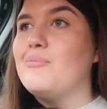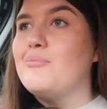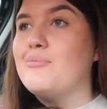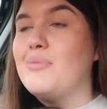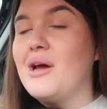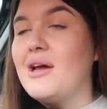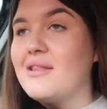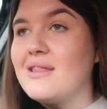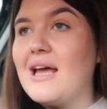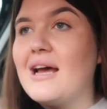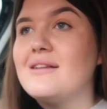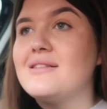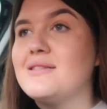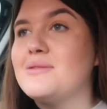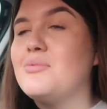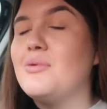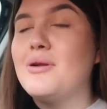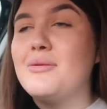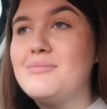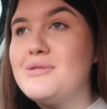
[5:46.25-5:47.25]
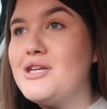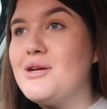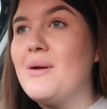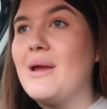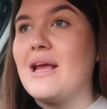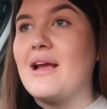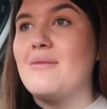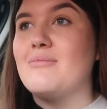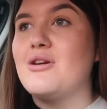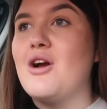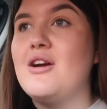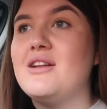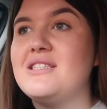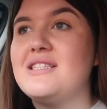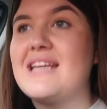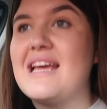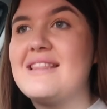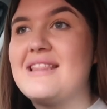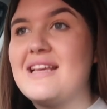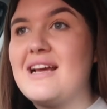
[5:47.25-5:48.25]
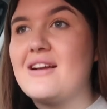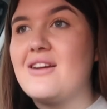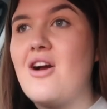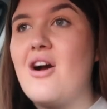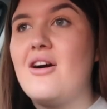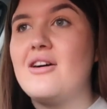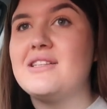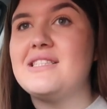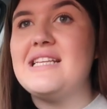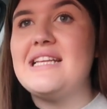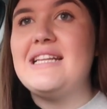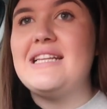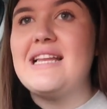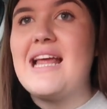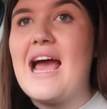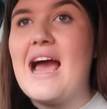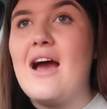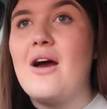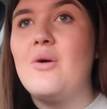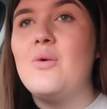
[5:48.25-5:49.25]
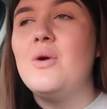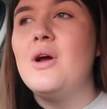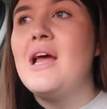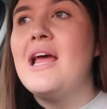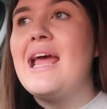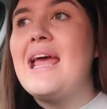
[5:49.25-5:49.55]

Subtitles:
But that's what I'm doing. I'm going to get that car seat now.